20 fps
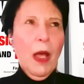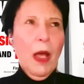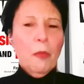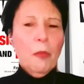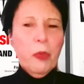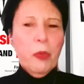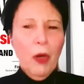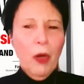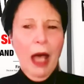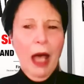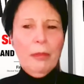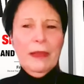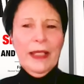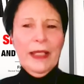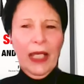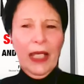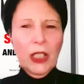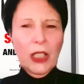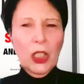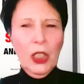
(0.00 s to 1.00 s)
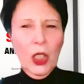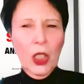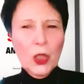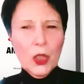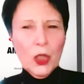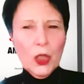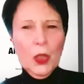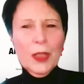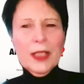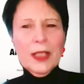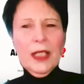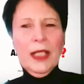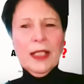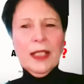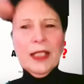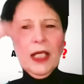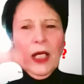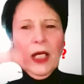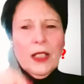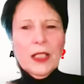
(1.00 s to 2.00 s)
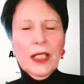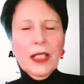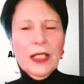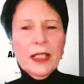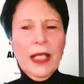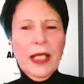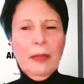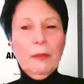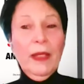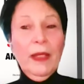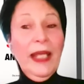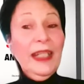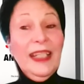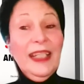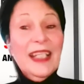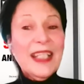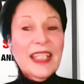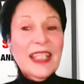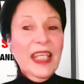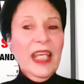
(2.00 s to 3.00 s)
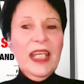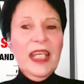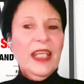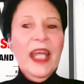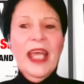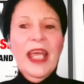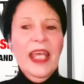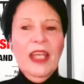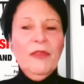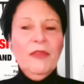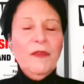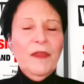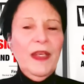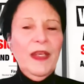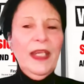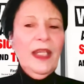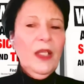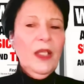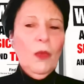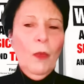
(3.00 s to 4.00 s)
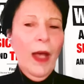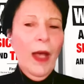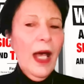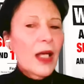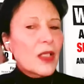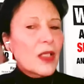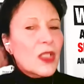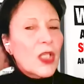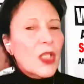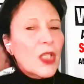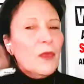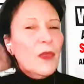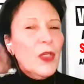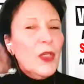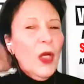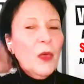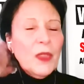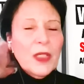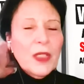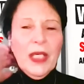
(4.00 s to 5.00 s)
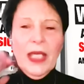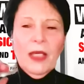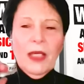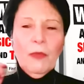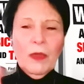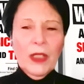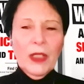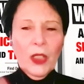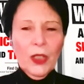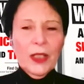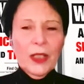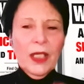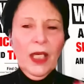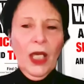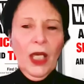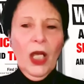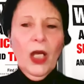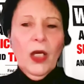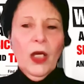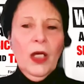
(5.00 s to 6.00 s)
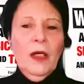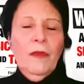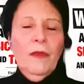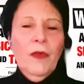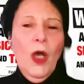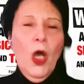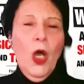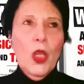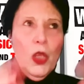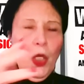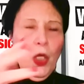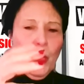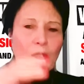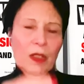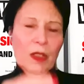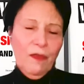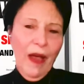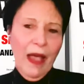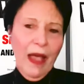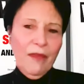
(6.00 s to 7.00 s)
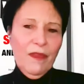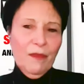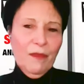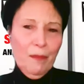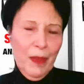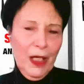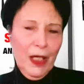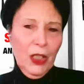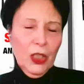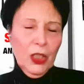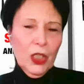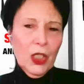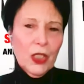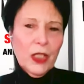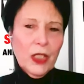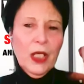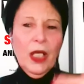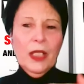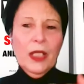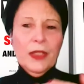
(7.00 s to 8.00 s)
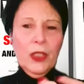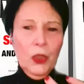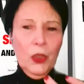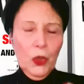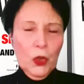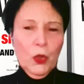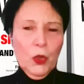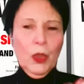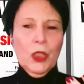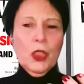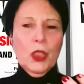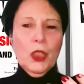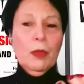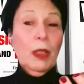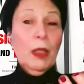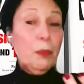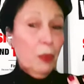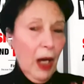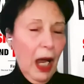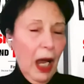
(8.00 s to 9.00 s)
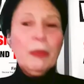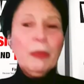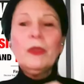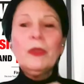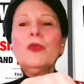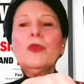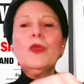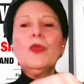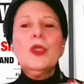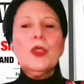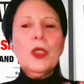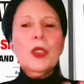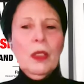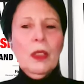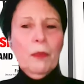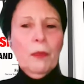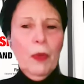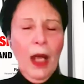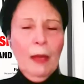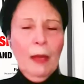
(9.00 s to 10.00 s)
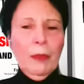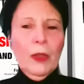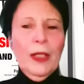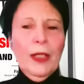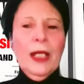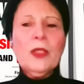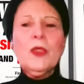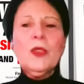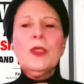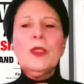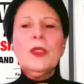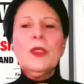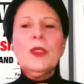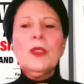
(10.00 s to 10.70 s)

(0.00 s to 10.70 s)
propagate, you know, so it's like planting a seed and feeding it well. So if you don't take really good care of those five pillars, the nutrition, the proper nutrition, the proper exercise,